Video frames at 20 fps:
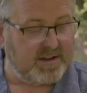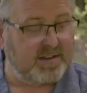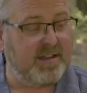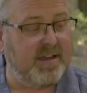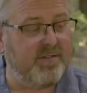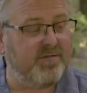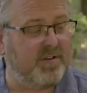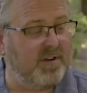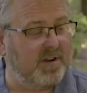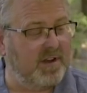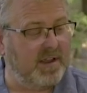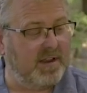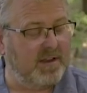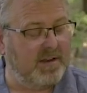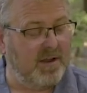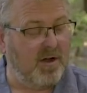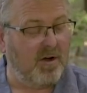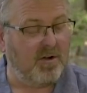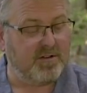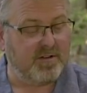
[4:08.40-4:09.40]
Definitely
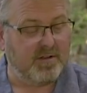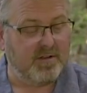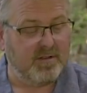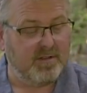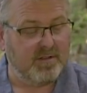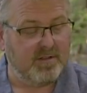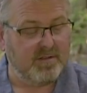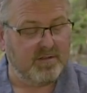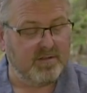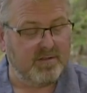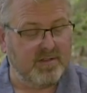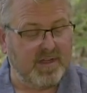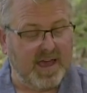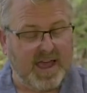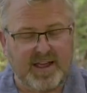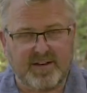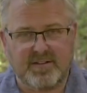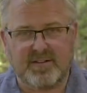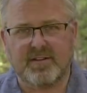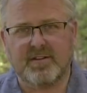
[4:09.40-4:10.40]
not
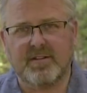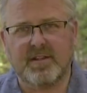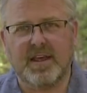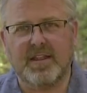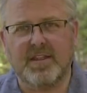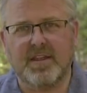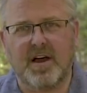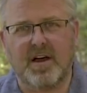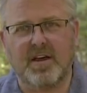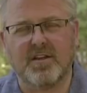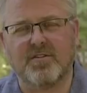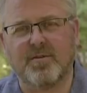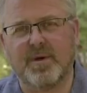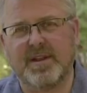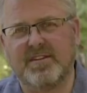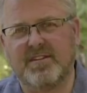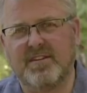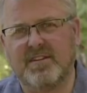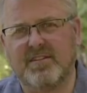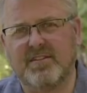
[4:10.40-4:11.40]
that in the high
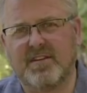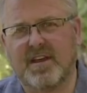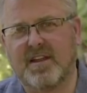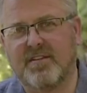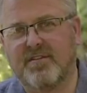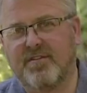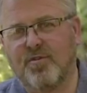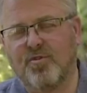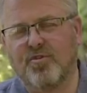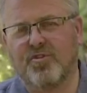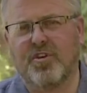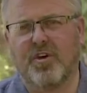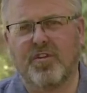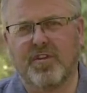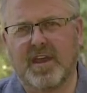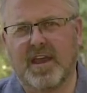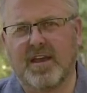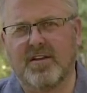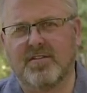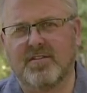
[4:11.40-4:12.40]
20s and 40 on
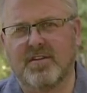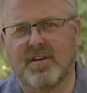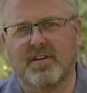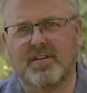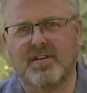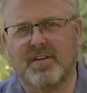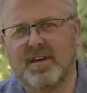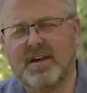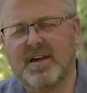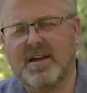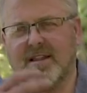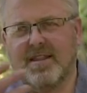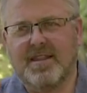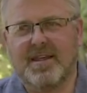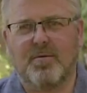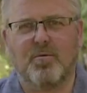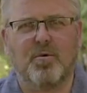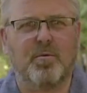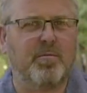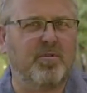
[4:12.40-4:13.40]
the outside.
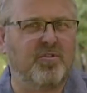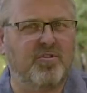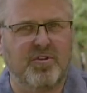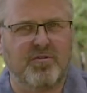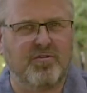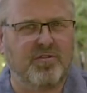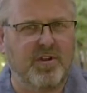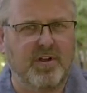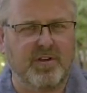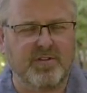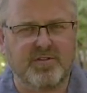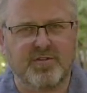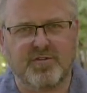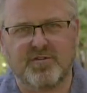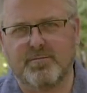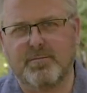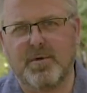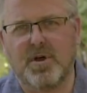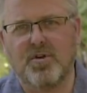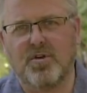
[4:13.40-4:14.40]
That will produce lots of
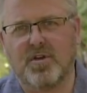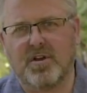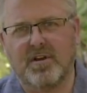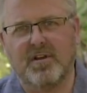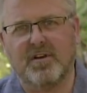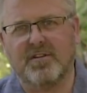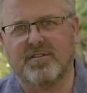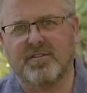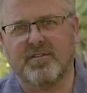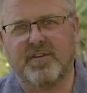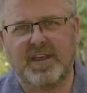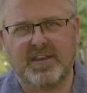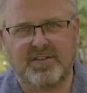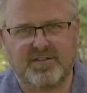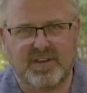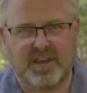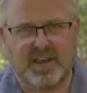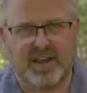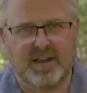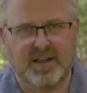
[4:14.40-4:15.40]
smoke, lots of
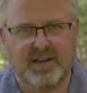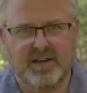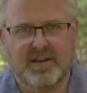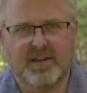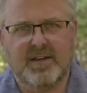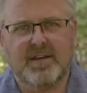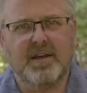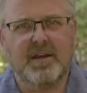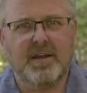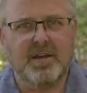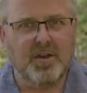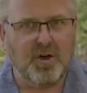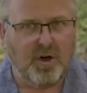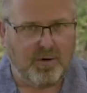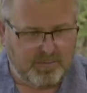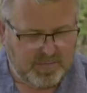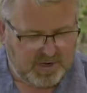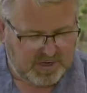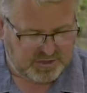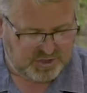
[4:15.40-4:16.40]
hissing, not
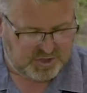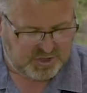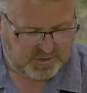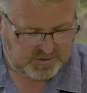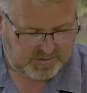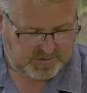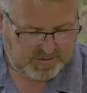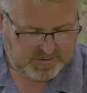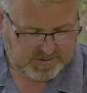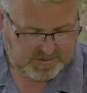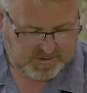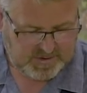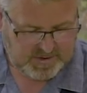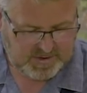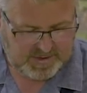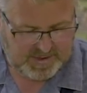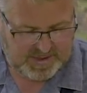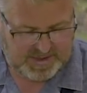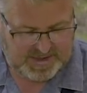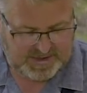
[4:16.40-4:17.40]
much
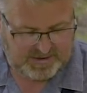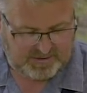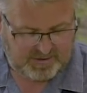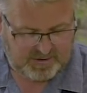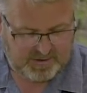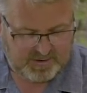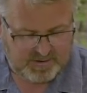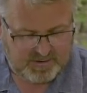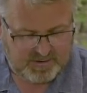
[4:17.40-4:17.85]
heat.